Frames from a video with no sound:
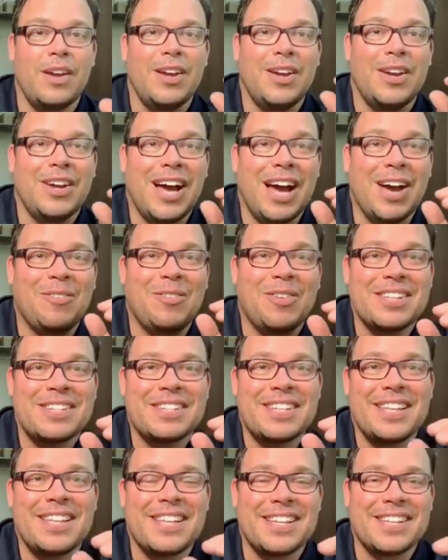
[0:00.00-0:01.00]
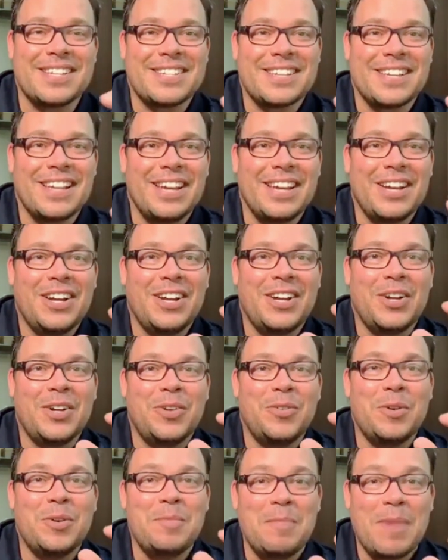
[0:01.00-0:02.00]
I want to say this
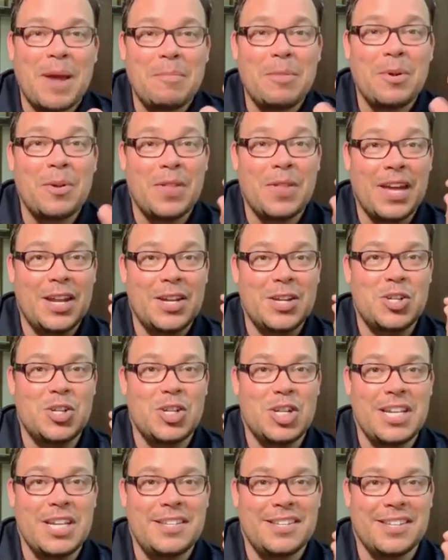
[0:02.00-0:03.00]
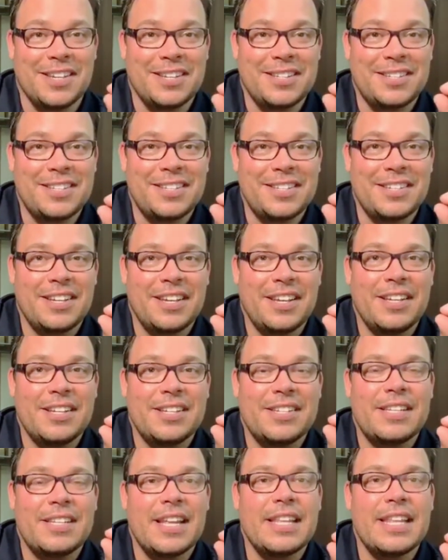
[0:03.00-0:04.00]
remember that Jesus
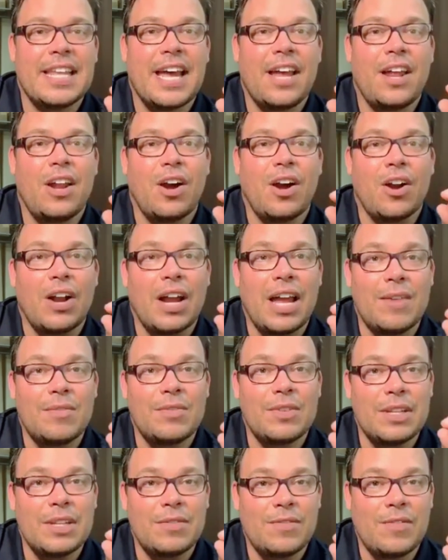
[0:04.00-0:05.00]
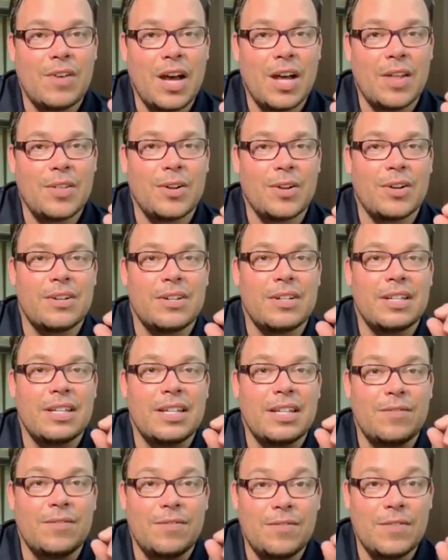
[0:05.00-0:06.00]
said that our Heavenly Father
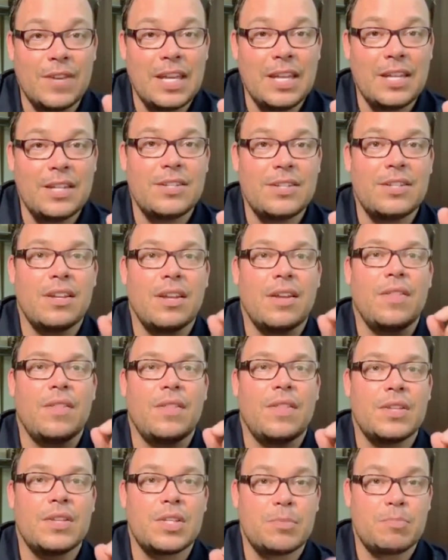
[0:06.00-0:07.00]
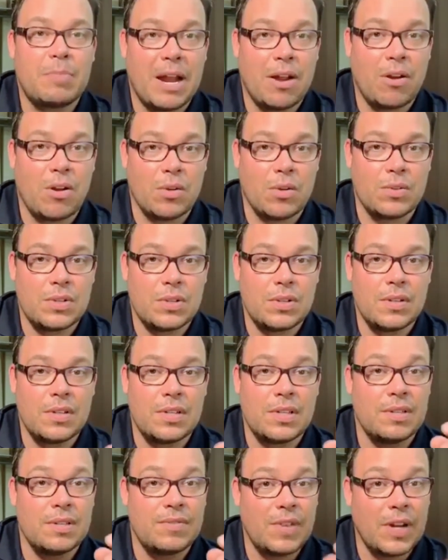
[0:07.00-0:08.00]
feeds the sparrows. This
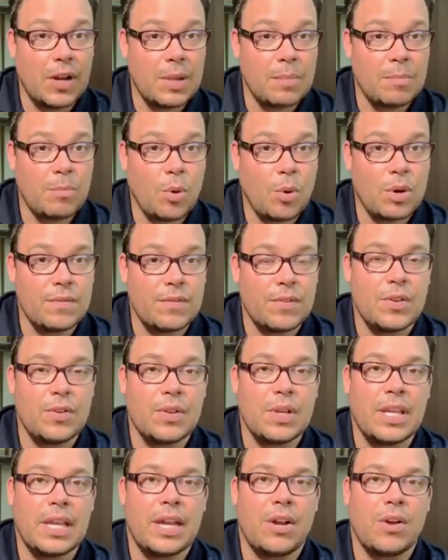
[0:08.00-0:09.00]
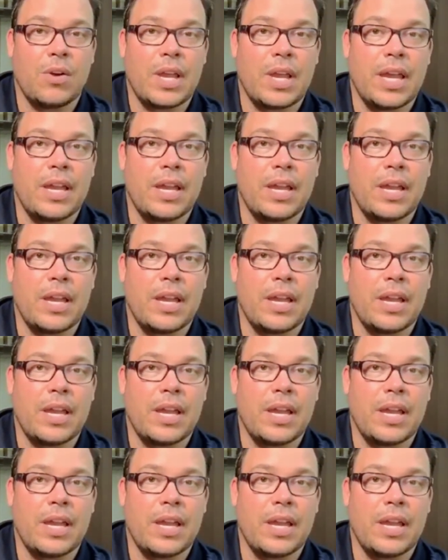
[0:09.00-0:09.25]
is very important for you to get, okay?